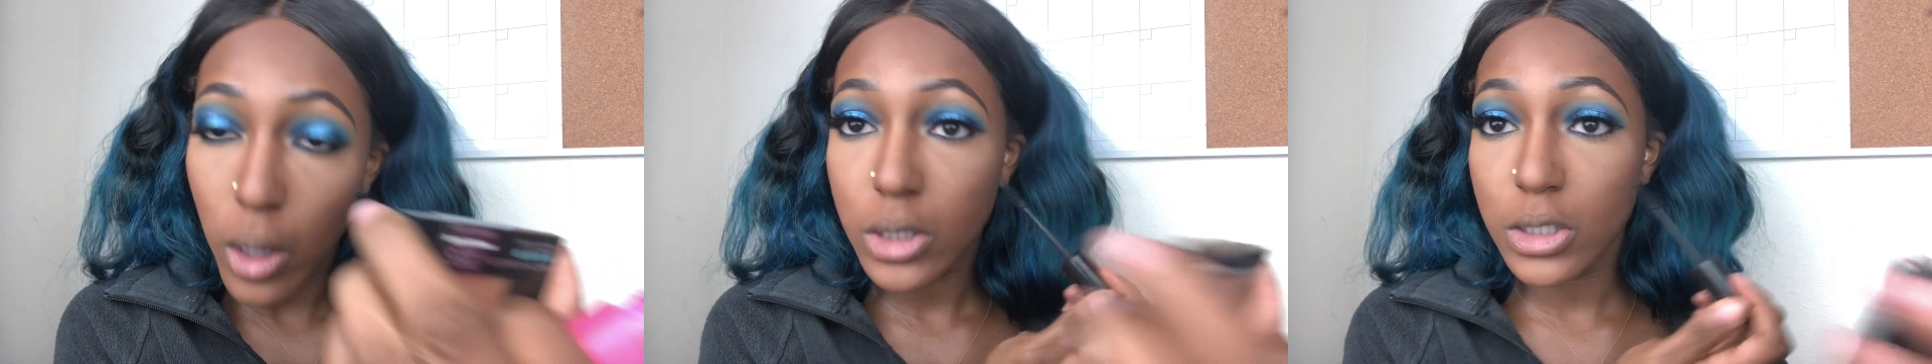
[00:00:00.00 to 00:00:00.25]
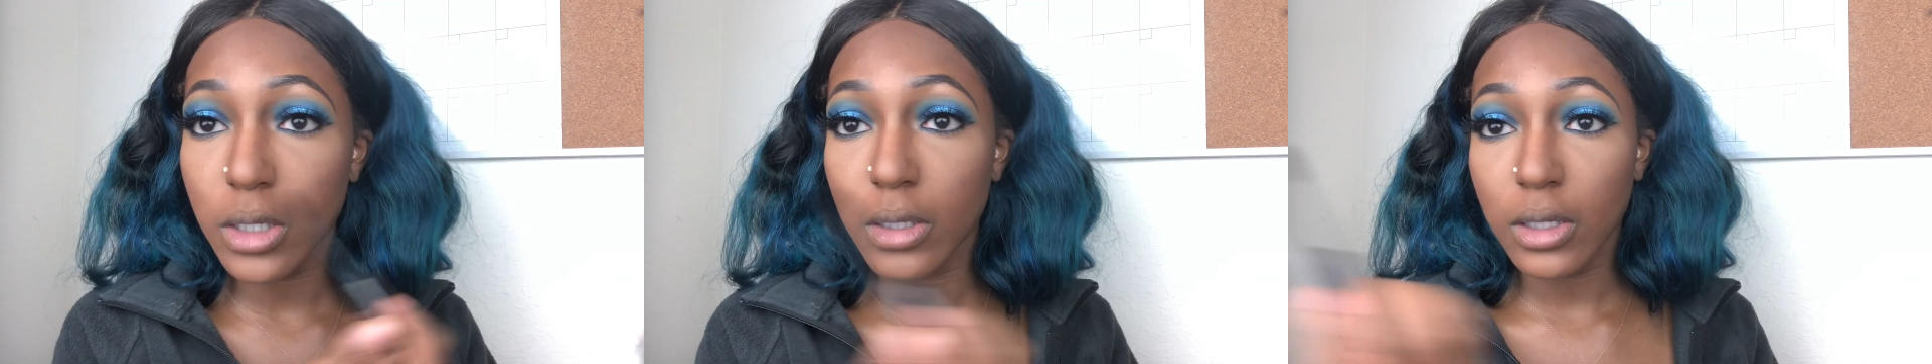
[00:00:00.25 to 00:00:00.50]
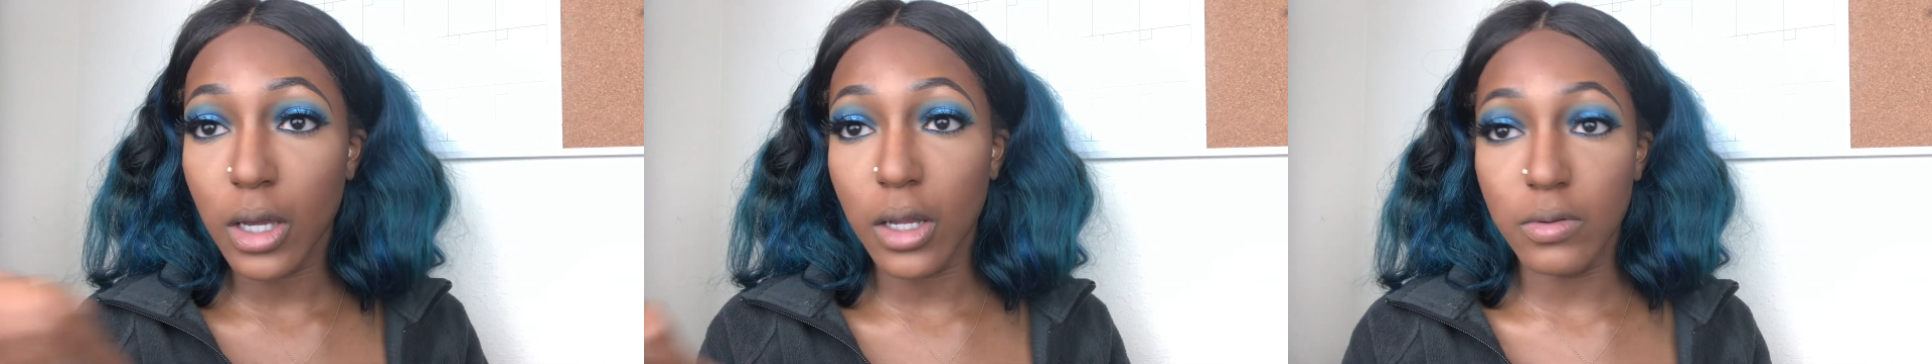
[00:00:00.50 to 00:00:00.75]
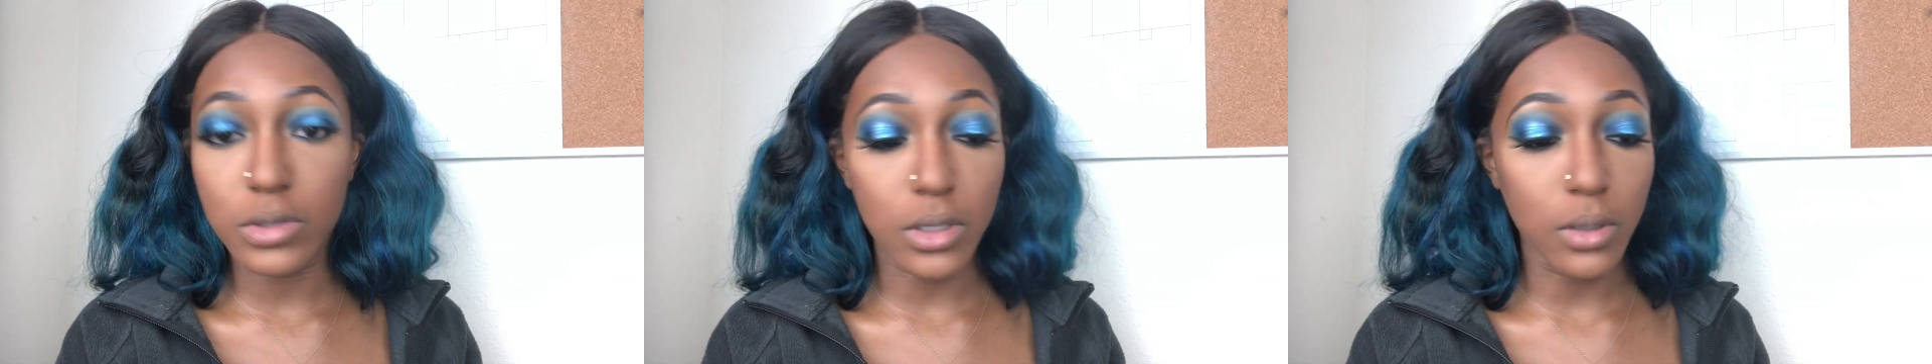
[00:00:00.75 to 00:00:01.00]
See,
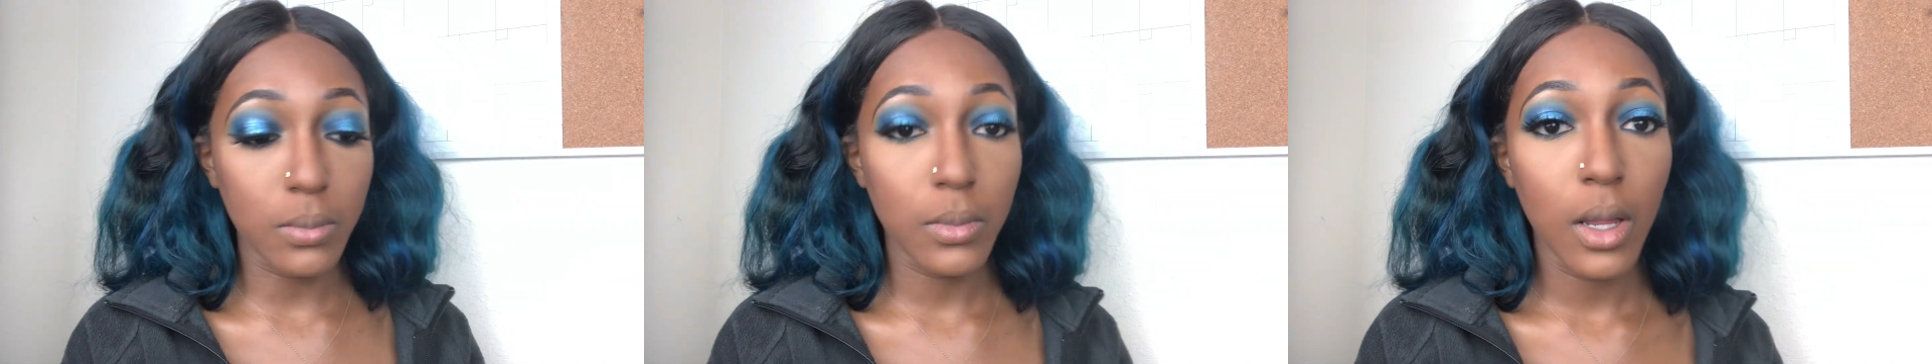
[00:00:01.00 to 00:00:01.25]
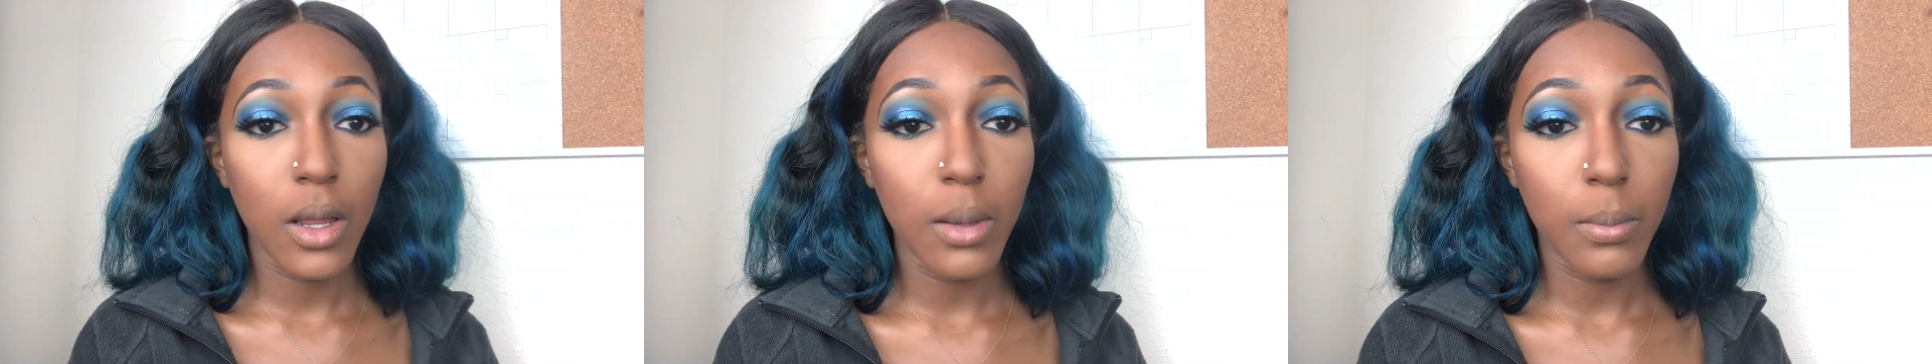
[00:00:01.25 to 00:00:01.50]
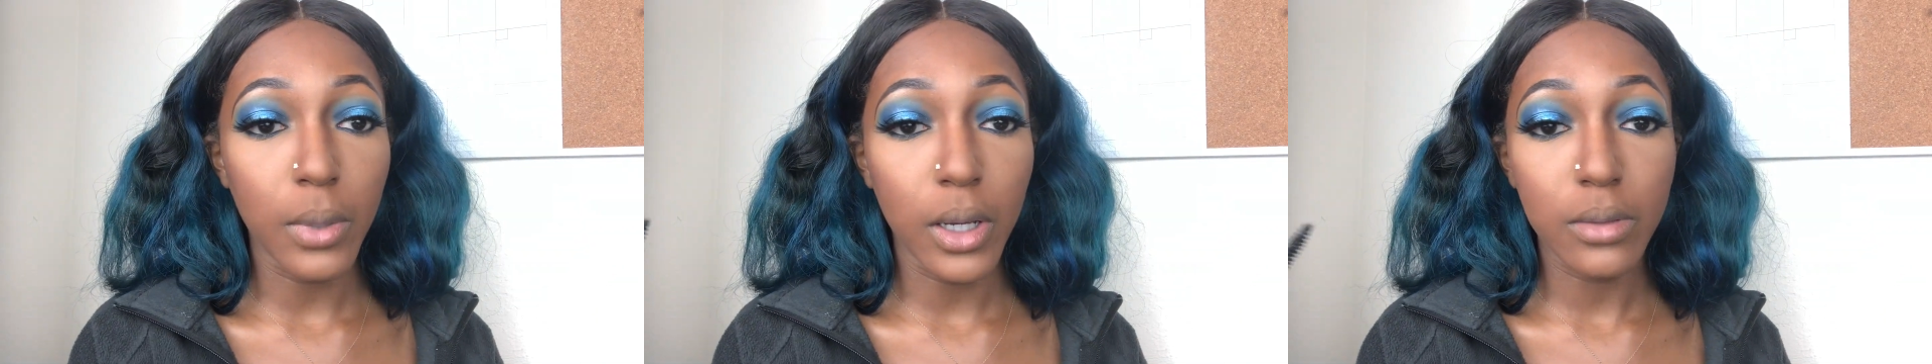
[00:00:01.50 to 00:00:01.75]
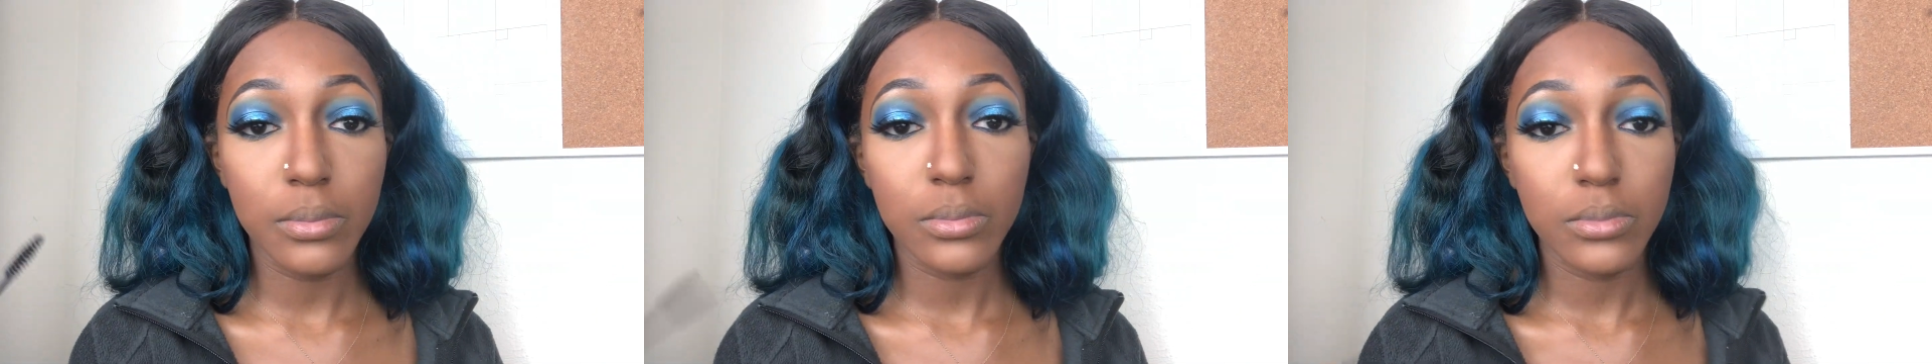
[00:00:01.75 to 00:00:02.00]
can't even see them,
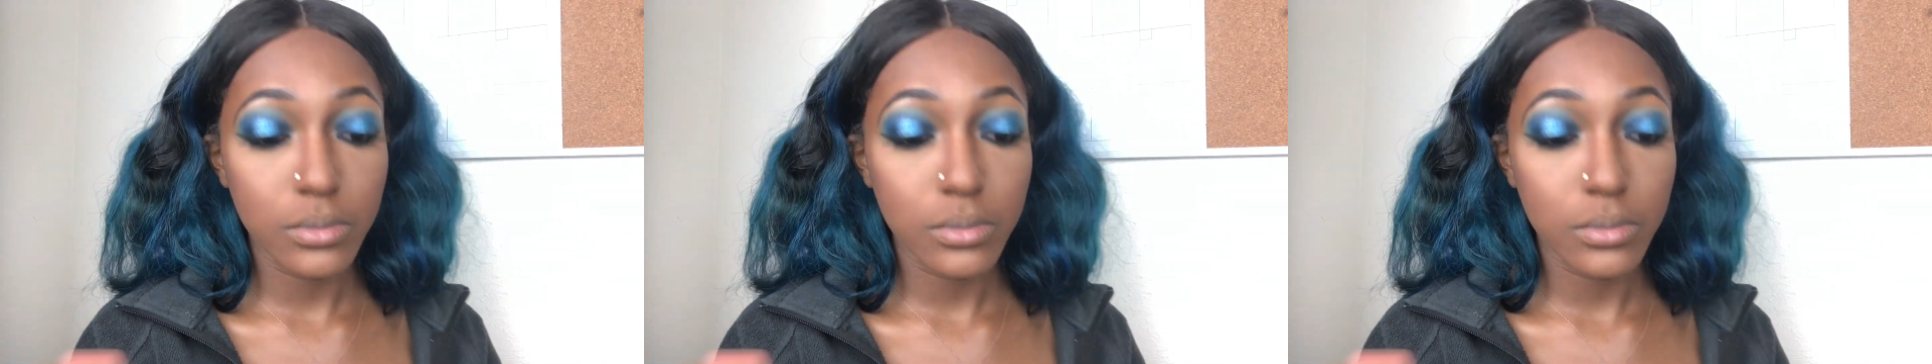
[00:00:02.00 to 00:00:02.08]
but